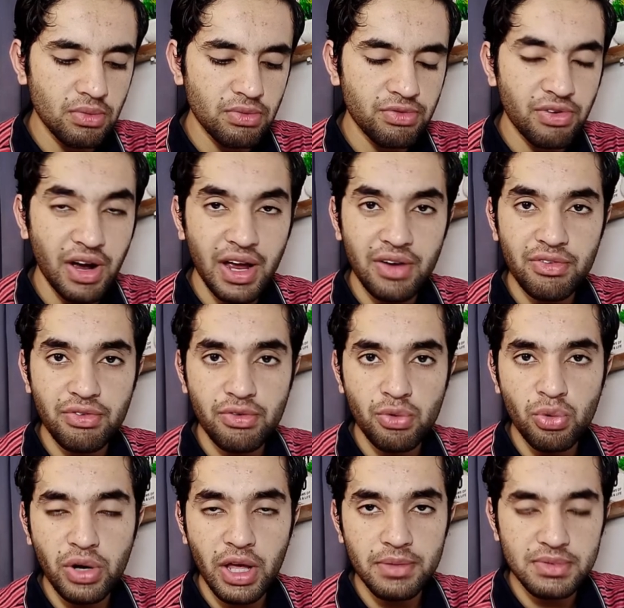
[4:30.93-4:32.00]
5
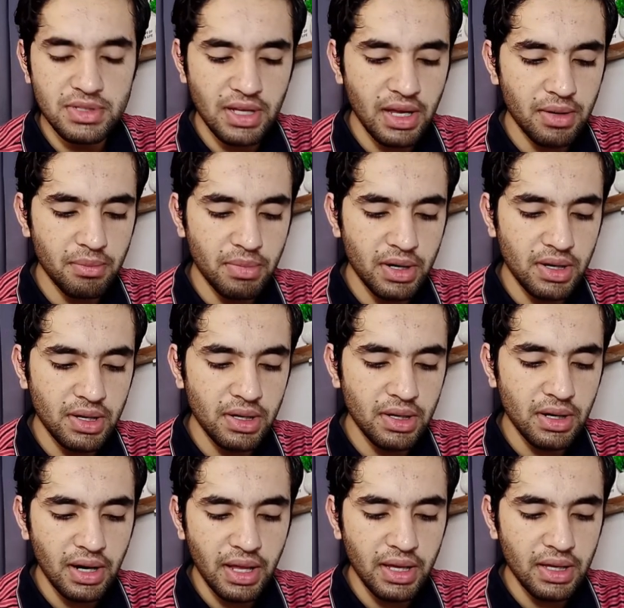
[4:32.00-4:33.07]
2 times 10, but
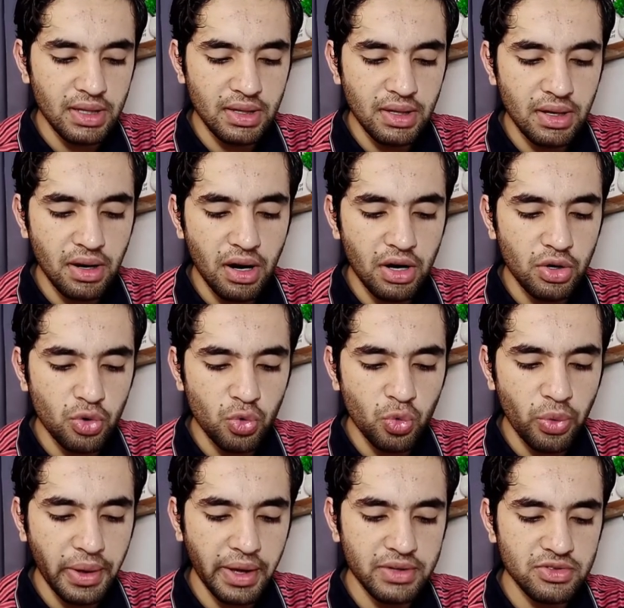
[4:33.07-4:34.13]
here like there are
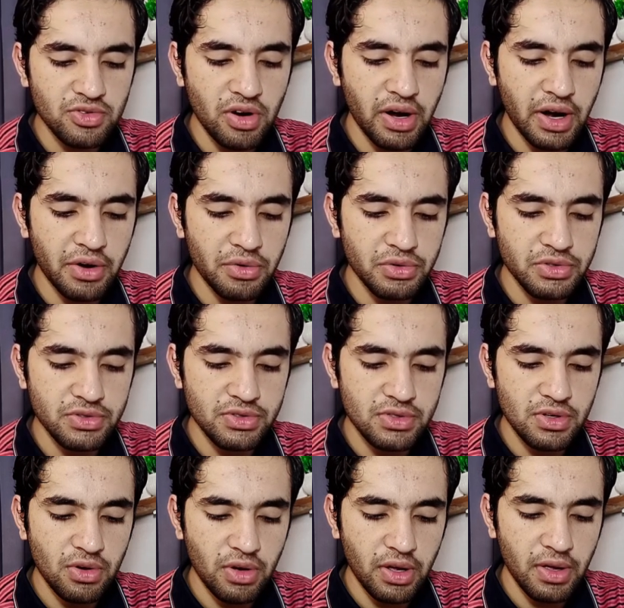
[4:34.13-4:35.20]
2 extra
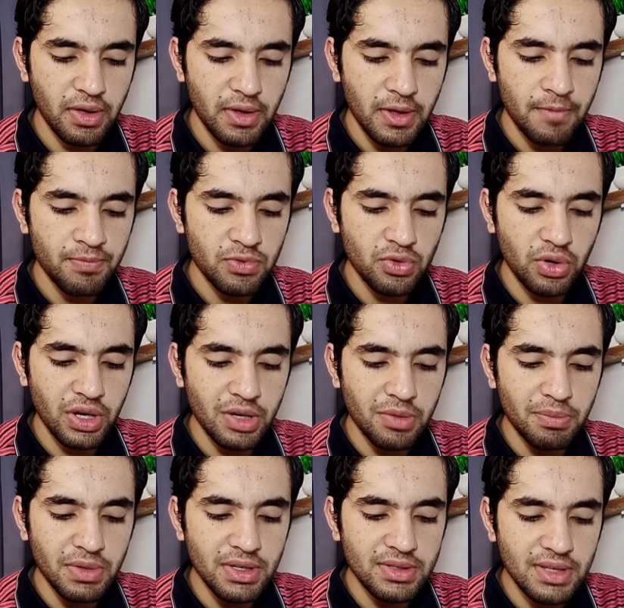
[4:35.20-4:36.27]
hydrogens. Okay, so
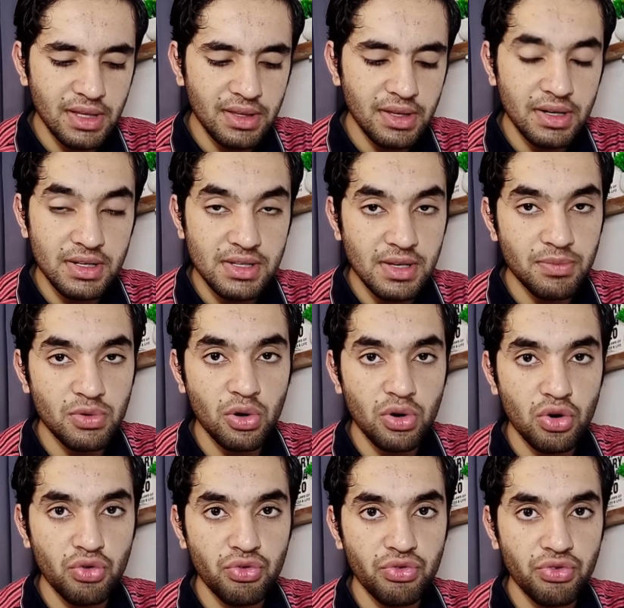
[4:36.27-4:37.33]
it means that there is some
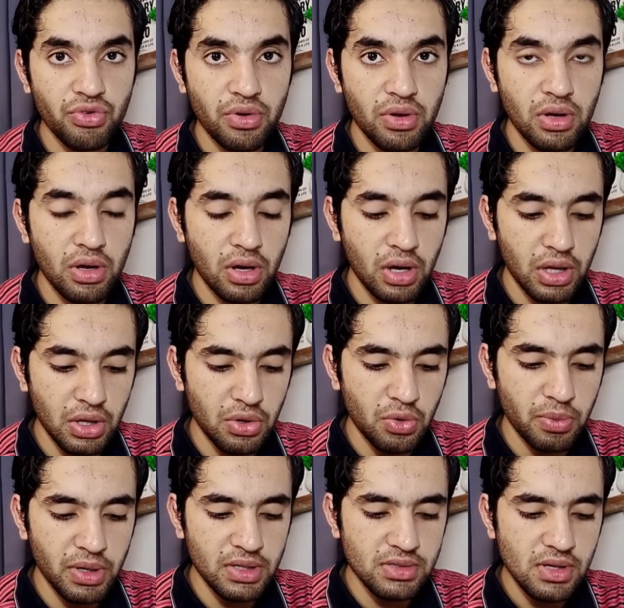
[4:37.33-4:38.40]
sort of
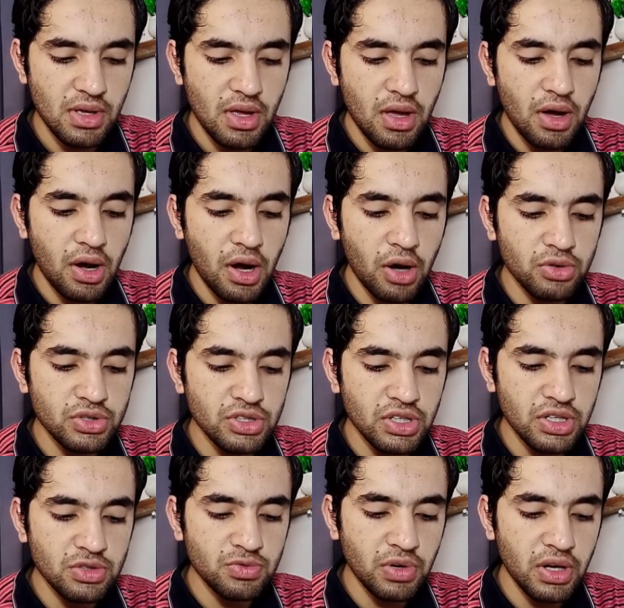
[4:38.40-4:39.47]
issue because
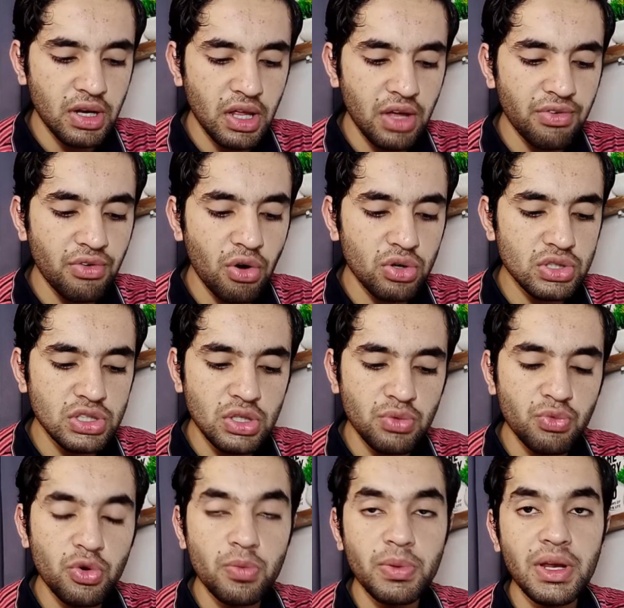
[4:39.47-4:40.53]
oxygen is 1. If
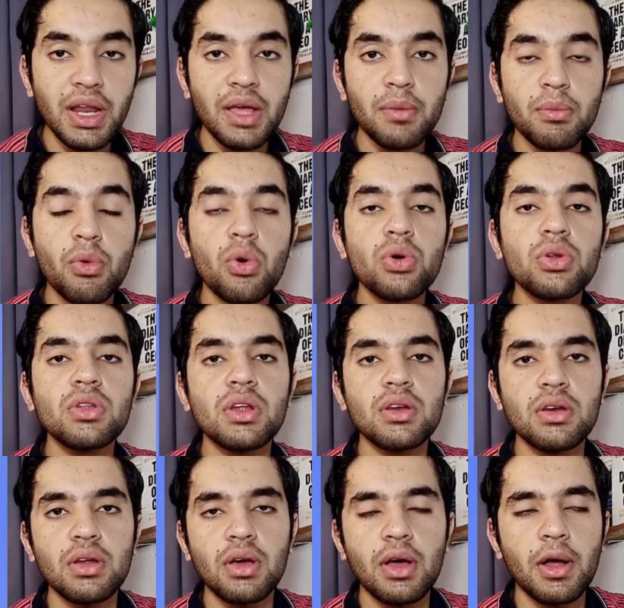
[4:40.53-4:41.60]
oxygen would be like more
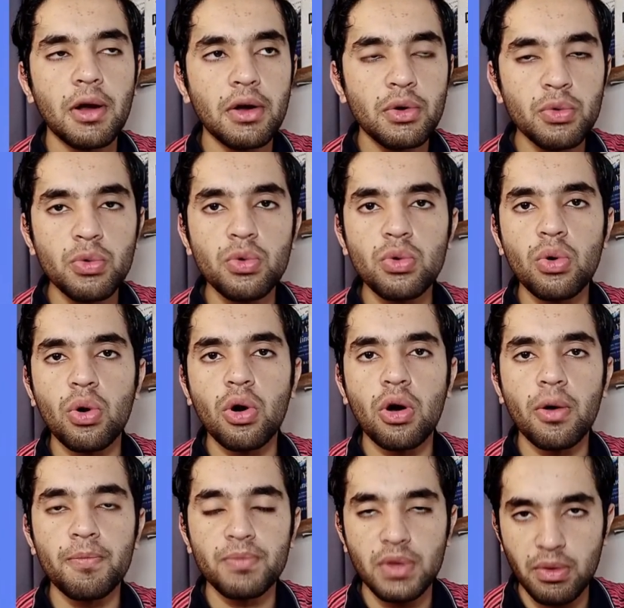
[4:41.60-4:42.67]
than 2
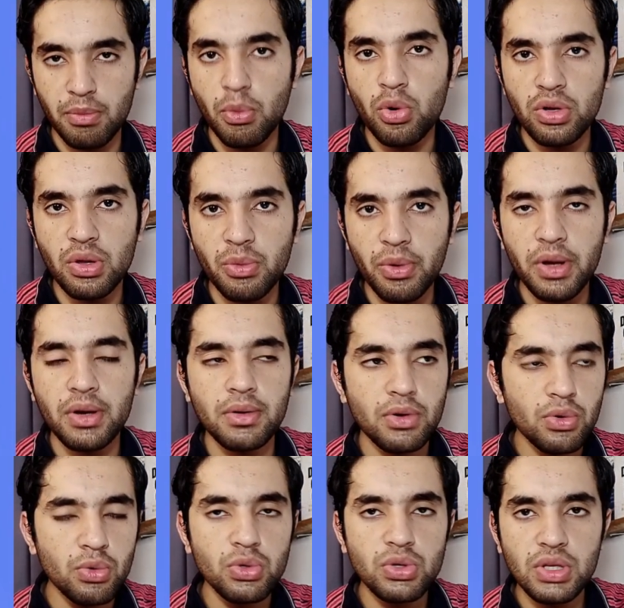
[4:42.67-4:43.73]
or more than 1
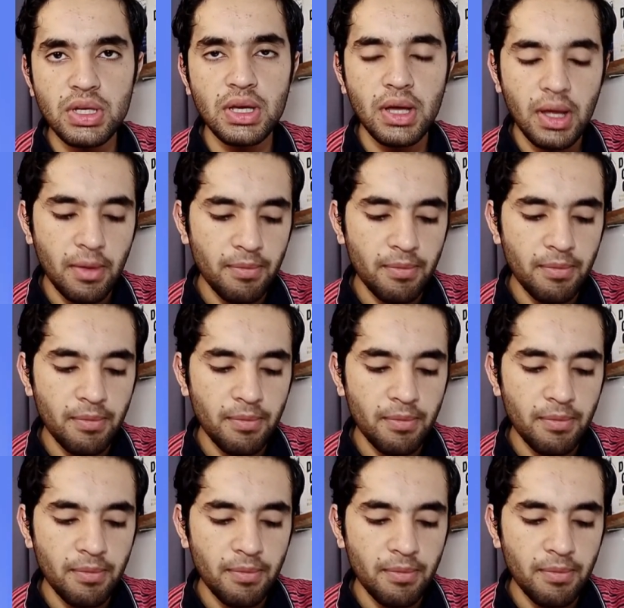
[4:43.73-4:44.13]
2 3,